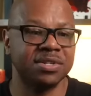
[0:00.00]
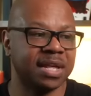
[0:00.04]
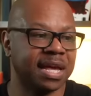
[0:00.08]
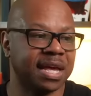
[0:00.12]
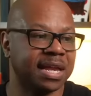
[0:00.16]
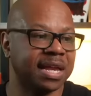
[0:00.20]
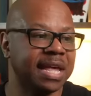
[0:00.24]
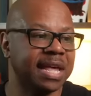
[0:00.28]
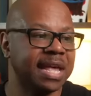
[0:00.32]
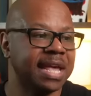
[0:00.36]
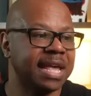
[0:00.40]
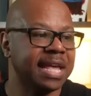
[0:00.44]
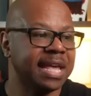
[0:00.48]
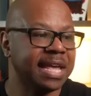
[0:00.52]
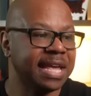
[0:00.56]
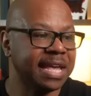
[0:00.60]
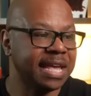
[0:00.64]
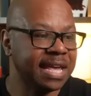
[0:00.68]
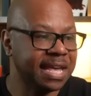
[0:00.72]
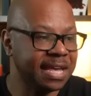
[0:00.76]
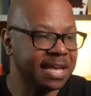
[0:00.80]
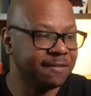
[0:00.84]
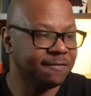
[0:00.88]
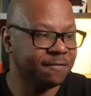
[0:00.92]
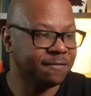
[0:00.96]
that
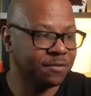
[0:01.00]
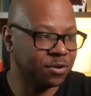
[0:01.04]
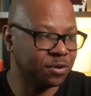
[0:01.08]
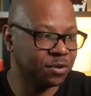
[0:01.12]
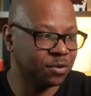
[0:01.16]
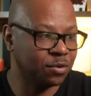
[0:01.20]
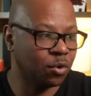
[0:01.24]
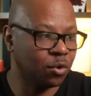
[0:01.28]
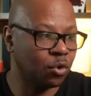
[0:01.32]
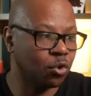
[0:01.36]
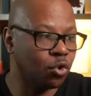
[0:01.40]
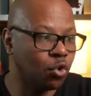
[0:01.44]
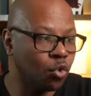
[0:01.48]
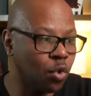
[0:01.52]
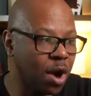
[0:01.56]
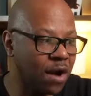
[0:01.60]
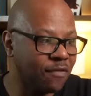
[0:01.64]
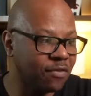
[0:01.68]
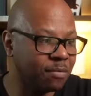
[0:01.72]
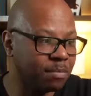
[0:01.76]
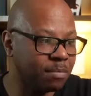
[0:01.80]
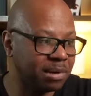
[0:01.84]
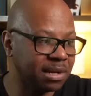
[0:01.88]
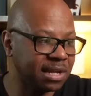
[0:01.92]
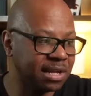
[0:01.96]
if you or
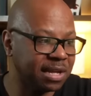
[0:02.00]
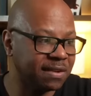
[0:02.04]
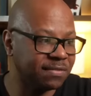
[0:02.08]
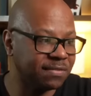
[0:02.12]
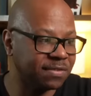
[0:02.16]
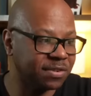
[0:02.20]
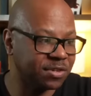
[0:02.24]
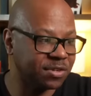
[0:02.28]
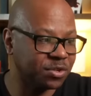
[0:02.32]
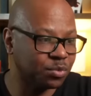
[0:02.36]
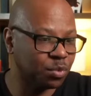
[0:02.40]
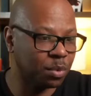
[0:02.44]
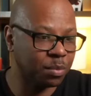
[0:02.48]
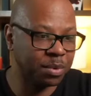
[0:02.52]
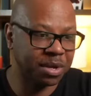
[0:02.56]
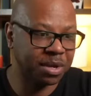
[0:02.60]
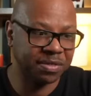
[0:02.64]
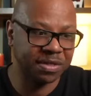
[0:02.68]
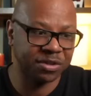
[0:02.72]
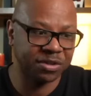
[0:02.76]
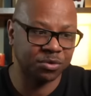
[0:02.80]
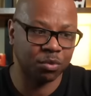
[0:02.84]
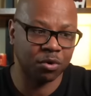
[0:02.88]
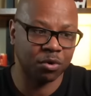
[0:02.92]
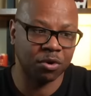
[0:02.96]
whoever believes, this is where we get
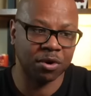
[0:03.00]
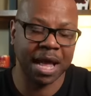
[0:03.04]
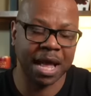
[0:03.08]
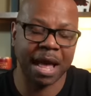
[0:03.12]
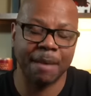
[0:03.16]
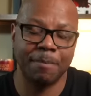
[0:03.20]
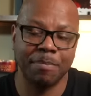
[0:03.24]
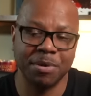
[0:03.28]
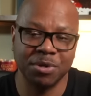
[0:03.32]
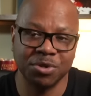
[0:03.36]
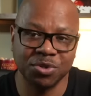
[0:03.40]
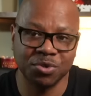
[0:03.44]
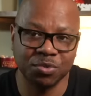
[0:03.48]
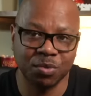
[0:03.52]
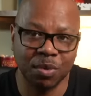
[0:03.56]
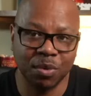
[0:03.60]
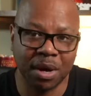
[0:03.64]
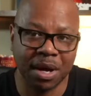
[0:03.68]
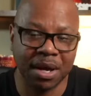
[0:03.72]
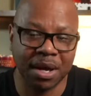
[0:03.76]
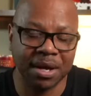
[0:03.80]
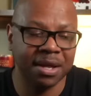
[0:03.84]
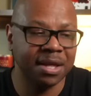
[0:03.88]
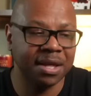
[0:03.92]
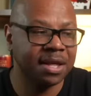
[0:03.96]
this word
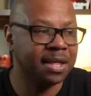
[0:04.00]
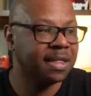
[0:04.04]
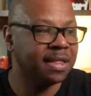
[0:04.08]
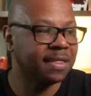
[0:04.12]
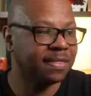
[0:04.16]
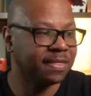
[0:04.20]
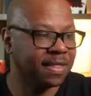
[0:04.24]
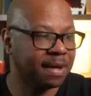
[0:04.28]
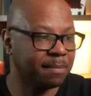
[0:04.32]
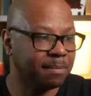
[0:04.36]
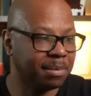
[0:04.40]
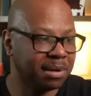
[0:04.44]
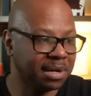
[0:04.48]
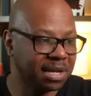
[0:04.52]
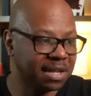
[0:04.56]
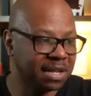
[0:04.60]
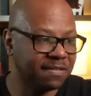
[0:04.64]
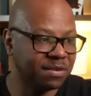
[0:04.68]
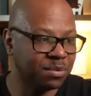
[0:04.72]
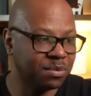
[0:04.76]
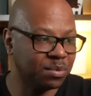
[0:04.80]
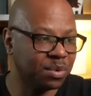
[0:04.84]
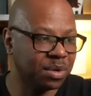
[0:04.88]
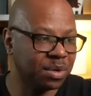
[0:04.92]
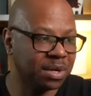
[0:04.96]
hapistuan, the
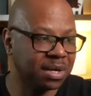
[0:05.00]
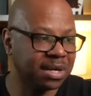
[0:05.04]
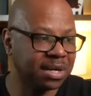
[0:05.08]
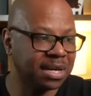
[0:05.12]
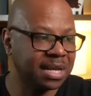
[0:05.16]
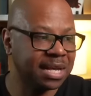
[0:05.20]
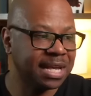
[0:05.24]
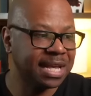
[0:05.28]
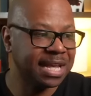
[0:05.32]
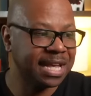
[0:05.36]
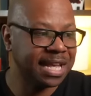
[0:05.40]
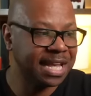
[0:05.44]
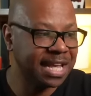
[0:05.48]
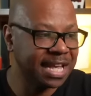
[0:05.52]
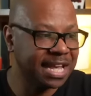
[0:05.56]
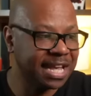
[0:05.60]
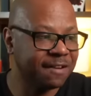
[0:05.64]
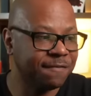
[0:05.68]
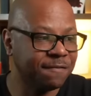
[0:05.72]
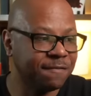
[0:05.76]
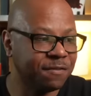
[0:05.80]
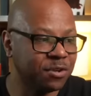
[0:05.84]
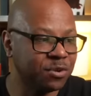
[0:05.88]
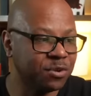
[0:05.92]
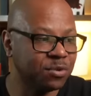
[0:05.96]
believing one,
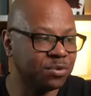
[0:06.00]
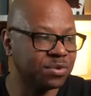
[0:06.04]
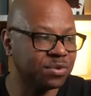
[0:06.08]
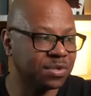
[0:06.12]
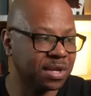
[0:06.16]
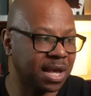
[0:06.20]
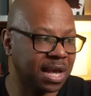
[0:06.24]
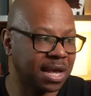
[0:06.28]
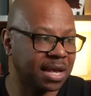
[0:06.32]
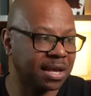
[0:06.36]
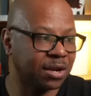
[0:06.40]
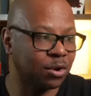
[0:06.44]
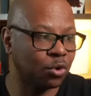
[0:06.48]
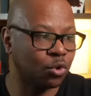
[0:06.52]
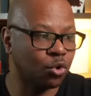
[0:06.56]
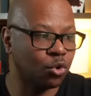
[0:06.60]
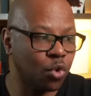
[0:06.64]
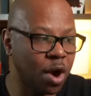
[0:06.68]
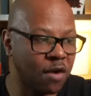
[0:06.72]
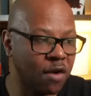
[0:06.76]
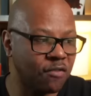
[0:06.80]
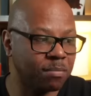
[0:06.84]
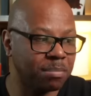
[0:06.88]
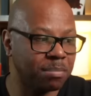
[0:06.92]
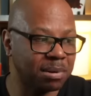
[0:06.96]
if you say or
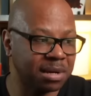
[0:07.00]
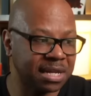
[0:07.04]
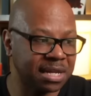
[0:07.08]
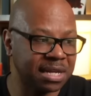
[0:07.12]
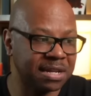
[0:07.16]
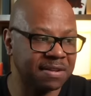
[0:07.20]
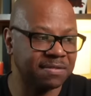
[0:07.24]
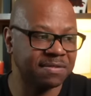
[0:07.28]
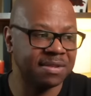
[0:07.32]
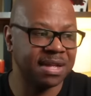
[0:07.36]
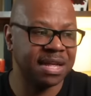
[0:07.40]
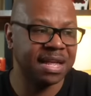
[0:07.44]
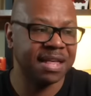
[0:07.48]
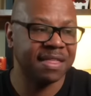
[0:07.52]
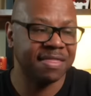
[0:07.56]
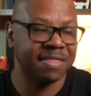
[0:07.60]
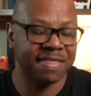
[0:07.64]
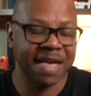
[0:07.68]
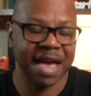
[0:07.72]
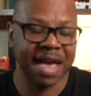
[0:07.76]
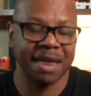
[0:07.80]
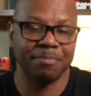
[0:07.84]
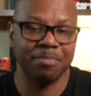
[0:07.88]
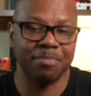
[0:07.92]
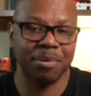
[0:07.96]
whoever believes
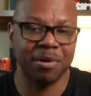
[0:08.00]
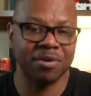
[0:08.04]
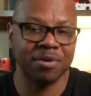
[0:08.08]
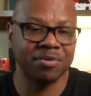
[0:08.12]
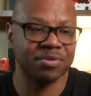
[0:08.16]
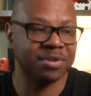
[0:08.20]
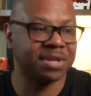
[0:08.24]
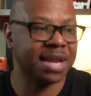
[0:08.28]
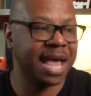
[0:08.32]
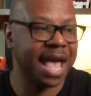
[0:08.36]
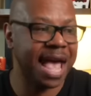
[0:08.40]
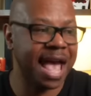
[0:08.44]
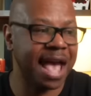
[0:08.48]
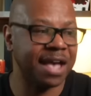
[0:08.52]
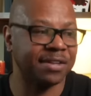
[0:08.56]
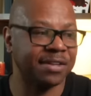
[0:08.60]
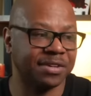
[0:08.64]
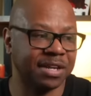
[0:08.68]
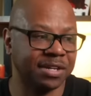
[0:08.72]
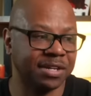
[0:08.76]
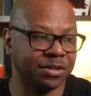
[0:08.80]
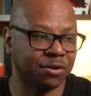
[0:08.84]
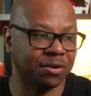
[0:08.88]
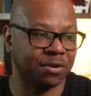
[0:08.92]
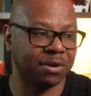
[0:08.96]
that person has
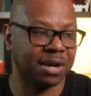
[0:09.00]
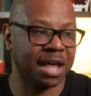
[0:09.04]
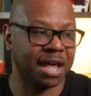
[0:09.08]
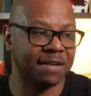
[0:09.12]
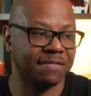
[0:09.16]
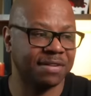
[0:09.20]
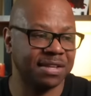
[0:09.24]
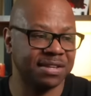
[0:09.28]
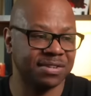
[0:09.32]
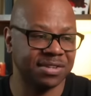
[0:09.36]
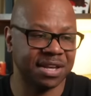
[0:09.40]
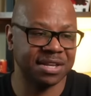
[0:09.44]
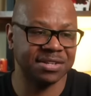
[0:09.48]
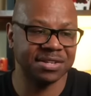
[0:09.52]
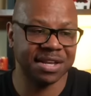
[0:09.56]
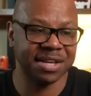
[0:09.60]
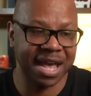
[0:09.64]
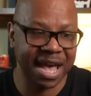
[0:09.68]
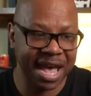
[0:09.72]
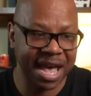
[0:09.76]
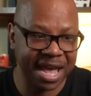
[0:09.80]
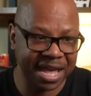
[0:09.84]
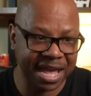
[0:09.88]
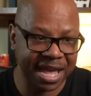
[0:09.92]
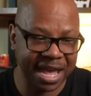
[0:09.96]
eternal life. He says
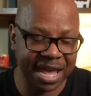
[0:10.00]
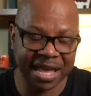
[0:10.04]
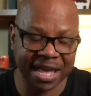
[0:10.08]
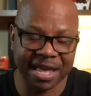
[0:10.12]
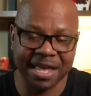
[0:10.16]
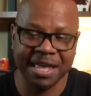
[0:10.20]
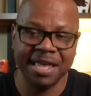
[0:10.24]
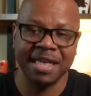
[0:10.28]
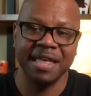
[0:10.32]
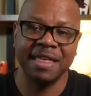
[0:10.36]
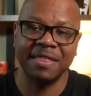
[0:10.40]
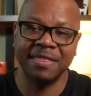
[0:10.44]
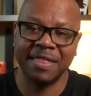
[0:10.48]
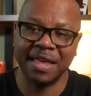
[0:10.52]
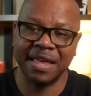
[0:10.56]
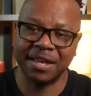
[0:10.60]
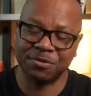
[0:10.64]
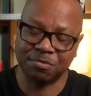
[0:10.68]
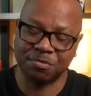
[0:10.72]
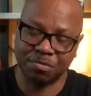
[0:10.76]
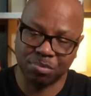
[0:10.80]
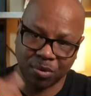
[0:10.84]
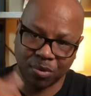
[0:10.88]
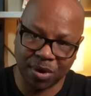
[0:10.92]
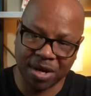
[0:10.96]
eke, that's
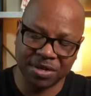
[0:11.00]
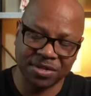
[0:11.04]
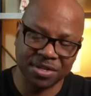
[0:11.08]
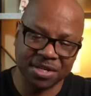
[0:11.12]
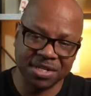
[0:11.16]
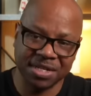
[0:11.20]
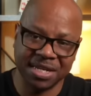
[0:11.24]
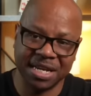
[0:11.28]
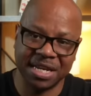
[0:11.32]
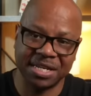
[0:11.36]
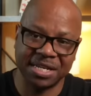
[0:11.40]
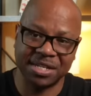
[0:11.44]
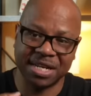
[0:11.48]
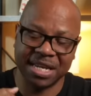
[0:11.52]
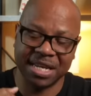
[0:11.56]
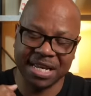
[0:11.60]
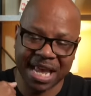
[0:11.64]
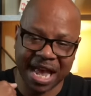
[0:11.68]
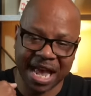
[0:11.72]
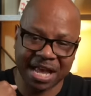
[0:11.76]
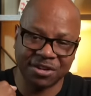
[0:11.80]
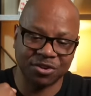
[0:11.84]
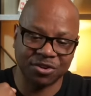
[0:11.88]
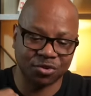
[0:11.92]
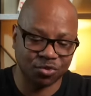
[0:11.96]
present tense. He
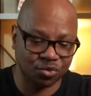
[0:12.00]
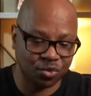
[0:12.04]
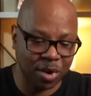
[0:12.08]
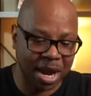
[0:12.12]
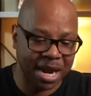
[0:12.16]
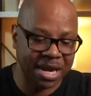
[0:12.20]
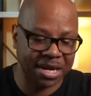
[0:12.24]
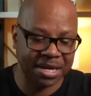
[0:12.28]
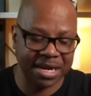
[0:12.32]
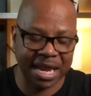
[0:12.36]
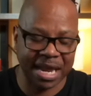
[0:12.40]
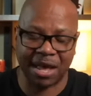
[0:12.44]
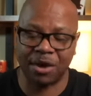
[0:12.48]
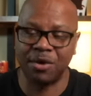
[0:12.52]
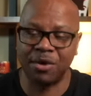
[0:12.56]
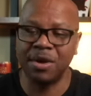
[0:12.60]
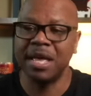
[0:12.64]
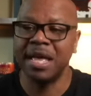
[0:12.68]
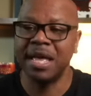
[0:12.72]
has it right now.